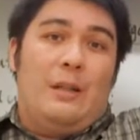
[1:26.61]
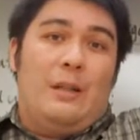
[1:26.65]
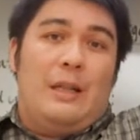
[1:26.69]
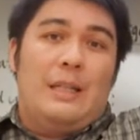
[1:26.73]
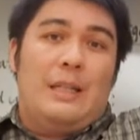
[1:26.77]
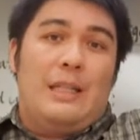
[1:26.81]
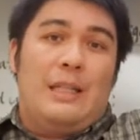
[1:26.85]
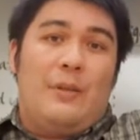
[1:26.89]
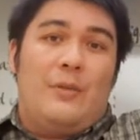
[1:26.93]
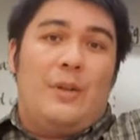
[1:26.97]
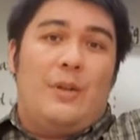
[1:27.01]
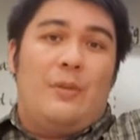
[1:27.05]

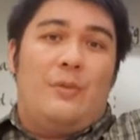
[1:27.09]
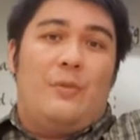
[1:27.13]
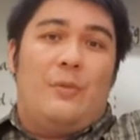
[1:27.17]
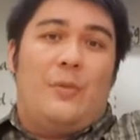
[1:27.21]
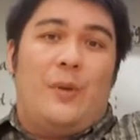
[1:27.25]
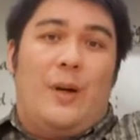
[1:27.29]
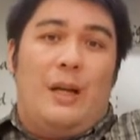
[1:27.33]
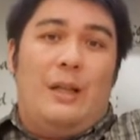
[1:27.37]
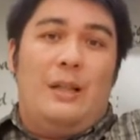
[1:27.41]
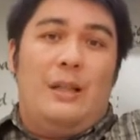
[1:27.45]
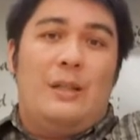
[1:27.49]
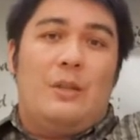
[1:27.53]
a definite
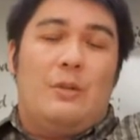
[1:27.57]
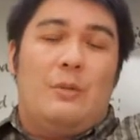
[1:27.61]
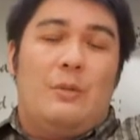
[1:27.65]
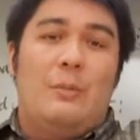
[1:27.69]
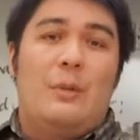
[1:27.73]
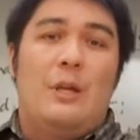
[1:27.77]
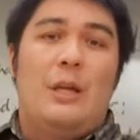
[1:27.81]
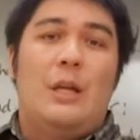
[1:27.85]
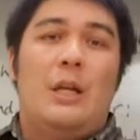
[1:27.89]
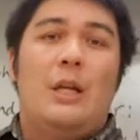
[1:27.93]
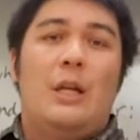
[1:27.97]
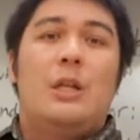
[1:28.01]

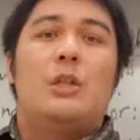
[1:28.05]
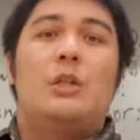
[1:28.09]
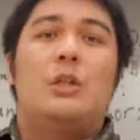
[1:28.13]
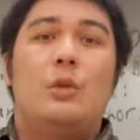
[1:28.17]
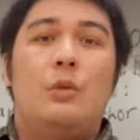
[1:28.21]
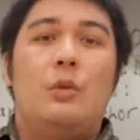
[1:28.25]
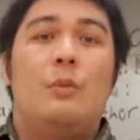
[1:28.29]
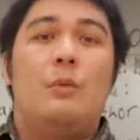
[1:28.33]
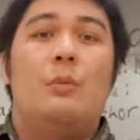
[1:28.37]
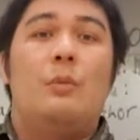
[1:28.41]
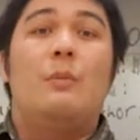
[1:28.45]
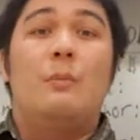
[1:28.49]
volume
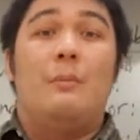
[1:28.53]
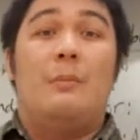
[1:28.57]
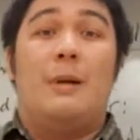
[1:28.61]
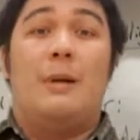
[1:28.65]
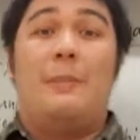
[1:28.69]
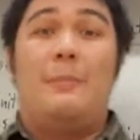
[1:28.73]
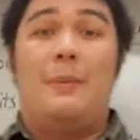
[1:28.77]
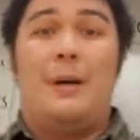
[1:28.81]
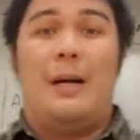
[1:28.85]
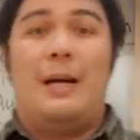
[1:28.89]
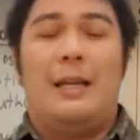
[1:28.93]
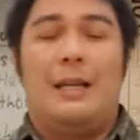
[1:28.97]
to
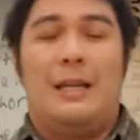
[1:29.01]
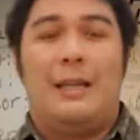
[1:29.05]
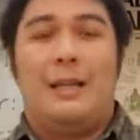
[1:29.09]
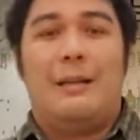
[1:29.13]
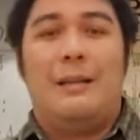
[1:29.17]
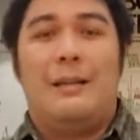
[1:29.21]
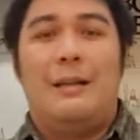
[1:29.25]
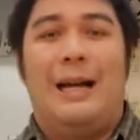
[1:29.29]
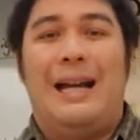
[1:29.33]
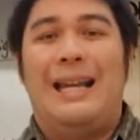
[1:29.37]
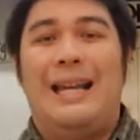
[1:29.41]
my body.